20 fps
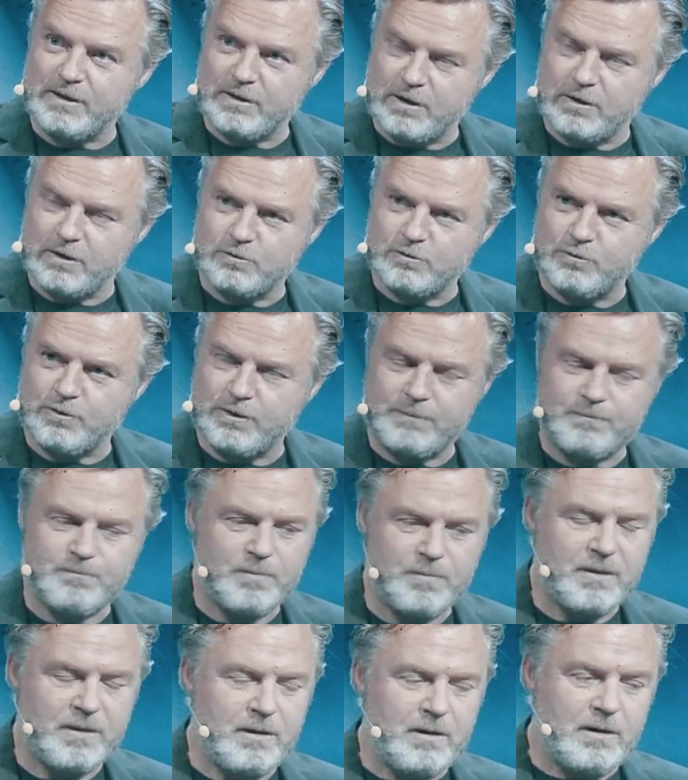country
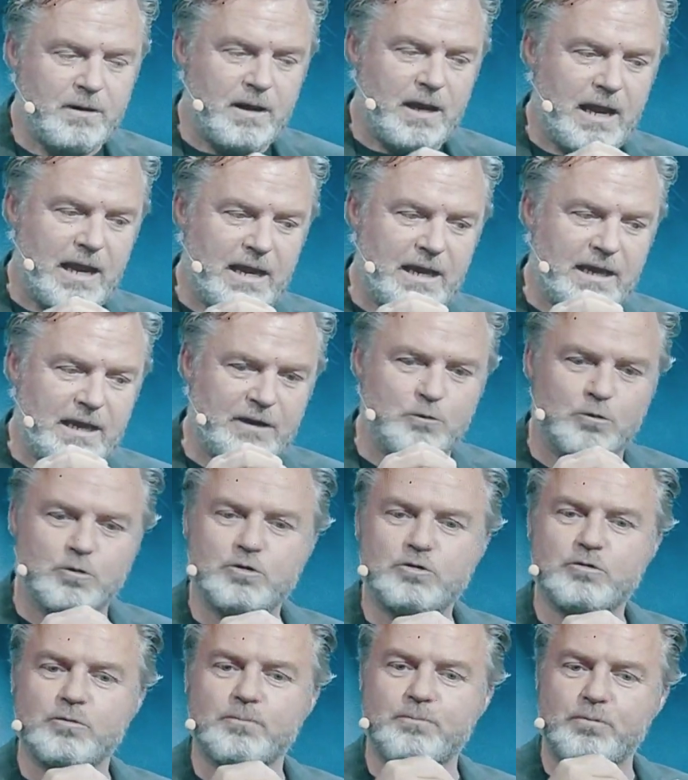in order
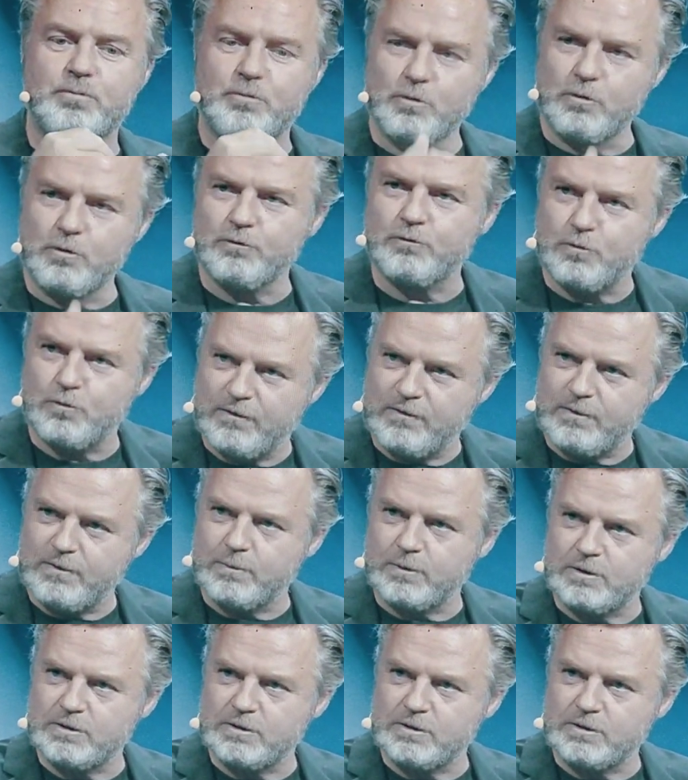to prove to everybody the